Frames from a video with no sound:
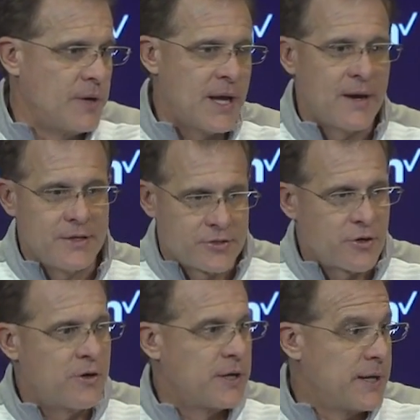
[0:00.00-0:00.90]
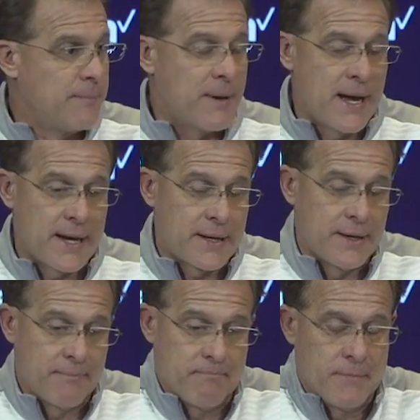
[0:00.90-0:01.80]
Now he's starting to get back,
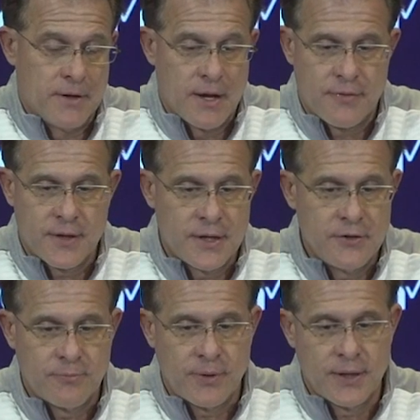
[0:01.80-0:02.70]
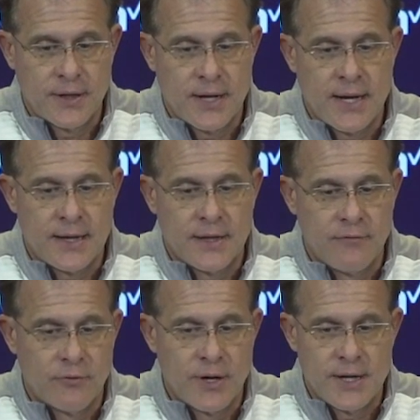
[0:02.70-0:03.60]
and, you know, I think he's playing at a high
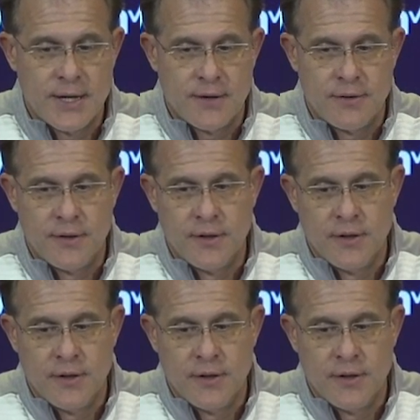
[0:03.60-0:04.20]
level right now, and,